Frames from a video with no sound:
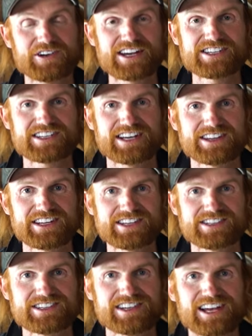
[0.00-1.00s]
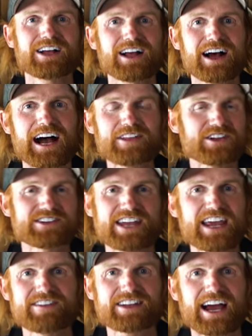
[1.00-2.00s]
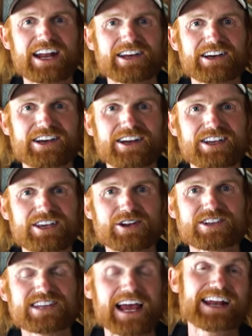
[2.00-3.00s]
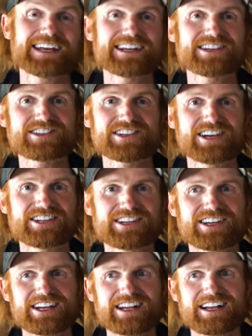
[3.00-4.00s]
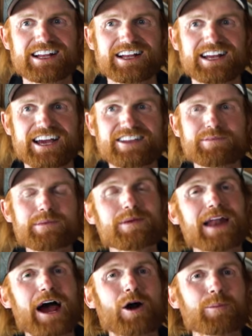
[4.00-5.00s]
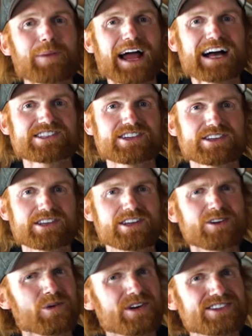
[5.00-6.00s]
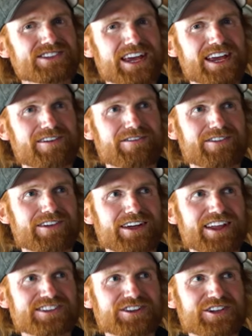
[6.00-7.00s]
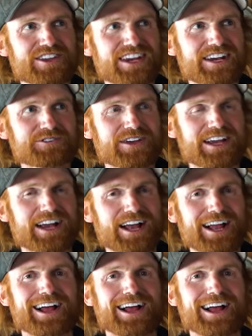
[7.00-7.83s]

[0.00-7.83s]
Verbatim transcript: crazy like this. I thought had kind of, you know, decided against it. And then maybe an hour passed. I was like, you know, where's Dave? And I started thinking, I was like,